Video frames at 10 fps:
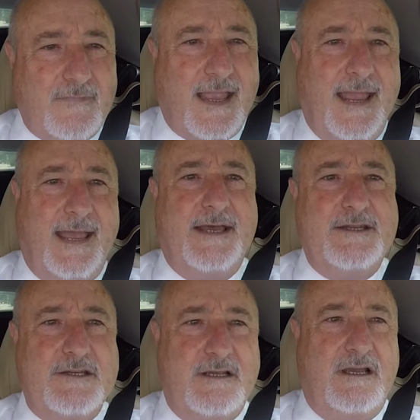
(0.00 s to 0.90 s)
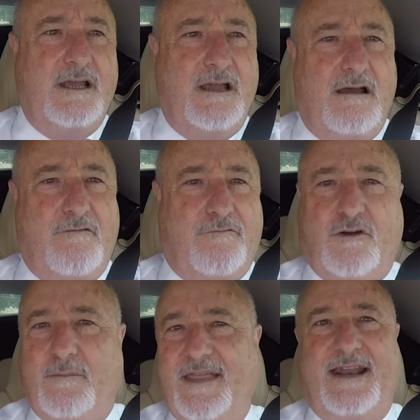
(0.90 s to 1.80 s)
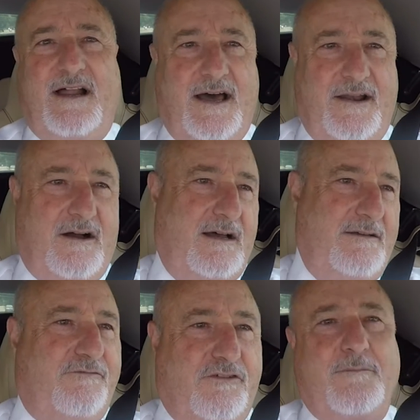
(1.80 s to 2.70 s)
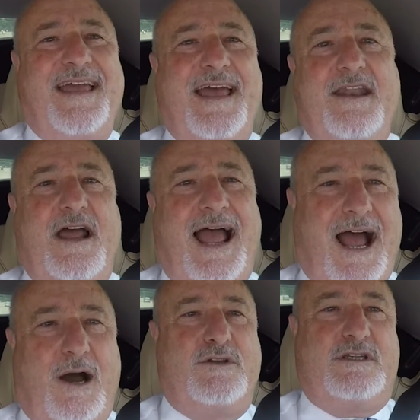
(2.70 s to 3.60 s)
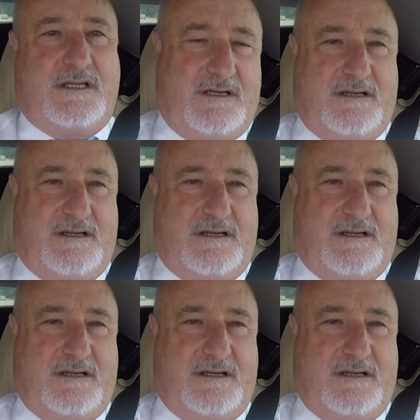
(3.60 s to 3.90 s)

And from then on, on from then out,